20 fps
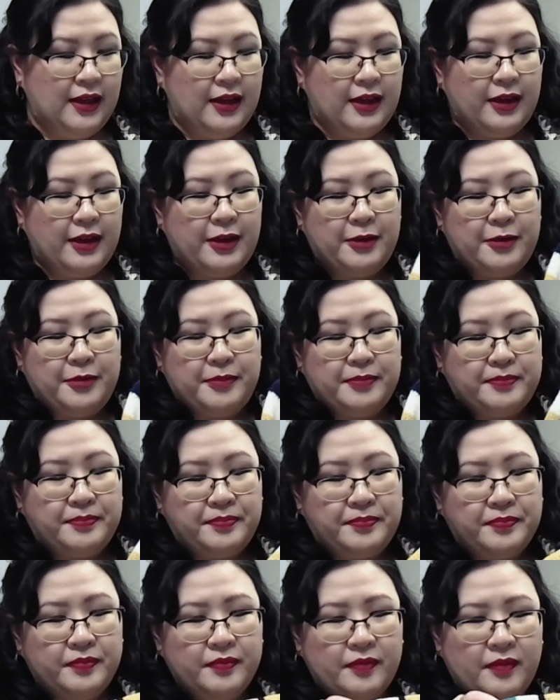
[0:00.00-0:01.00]
And
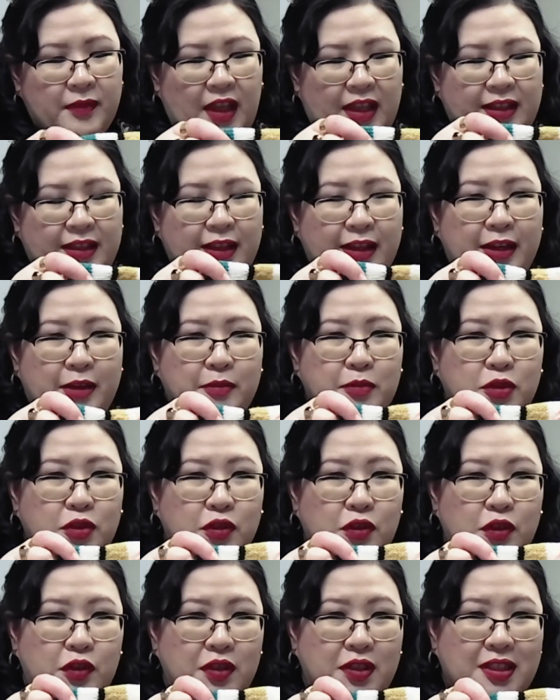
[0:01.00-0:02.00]
then I'm
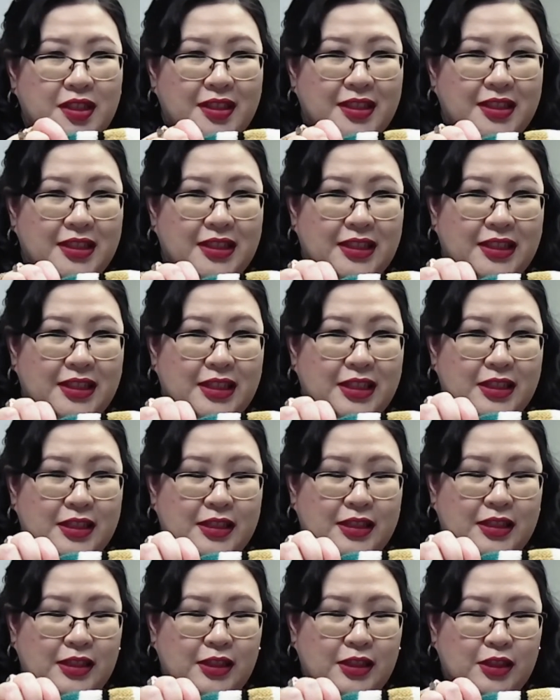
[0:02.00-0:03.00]
sure you can see
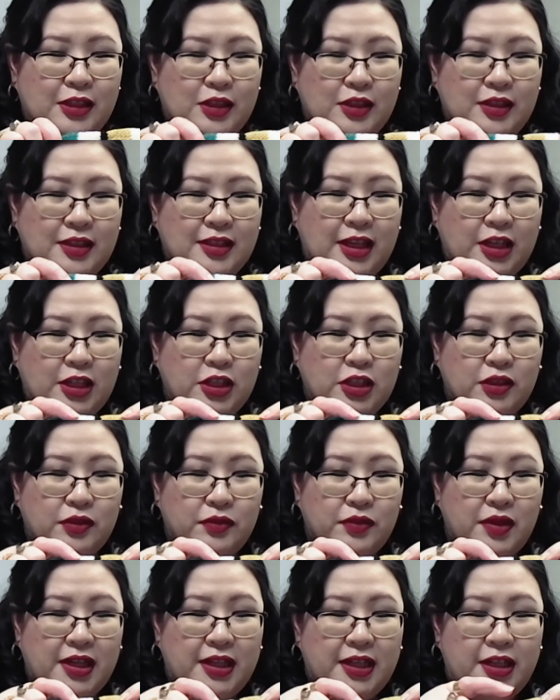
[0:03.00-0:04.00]
this section
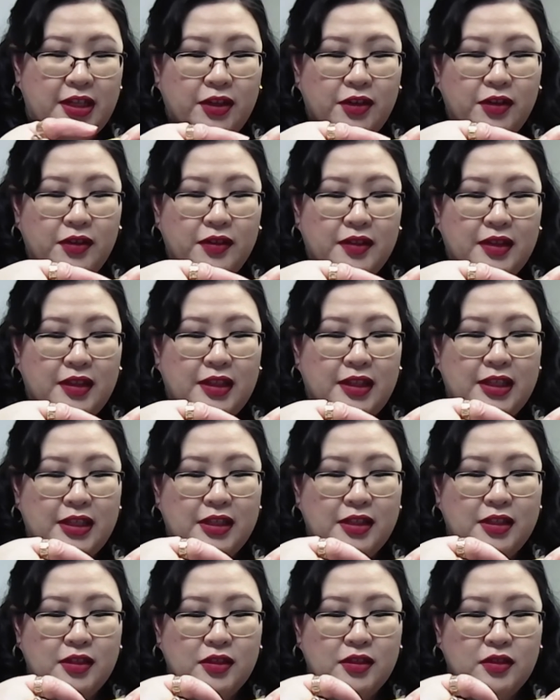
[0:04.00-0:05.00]
right here.
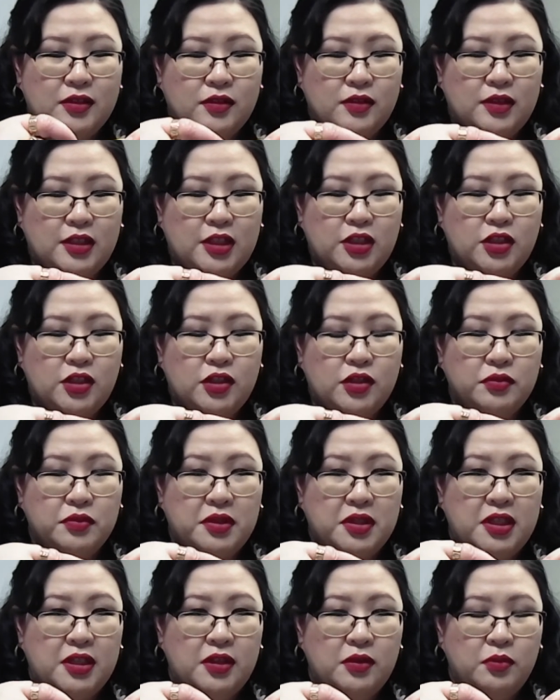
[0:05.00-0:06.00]
These
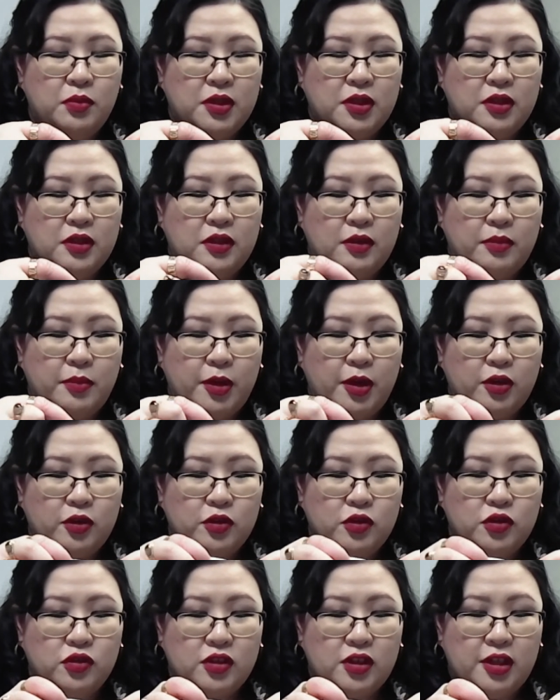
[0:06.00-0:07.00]
three with the
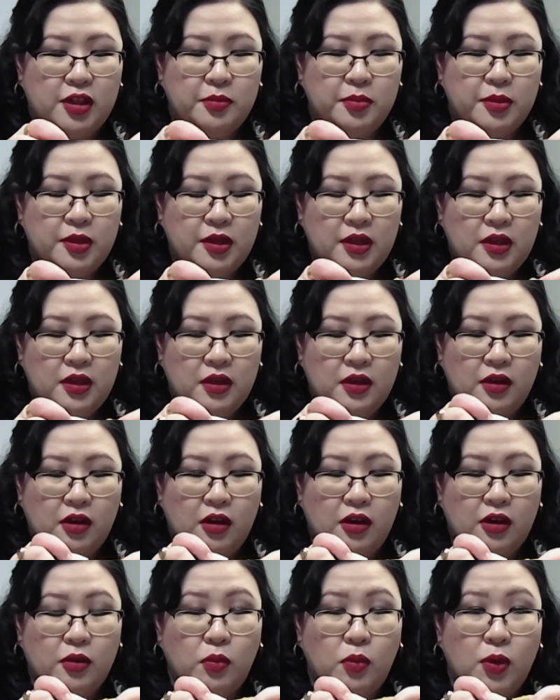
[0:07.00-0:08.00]
microstripe
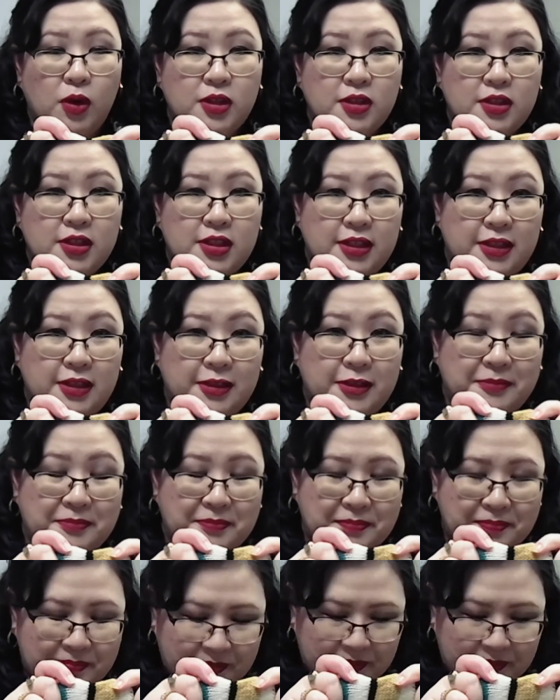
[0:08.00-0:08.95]
are one team.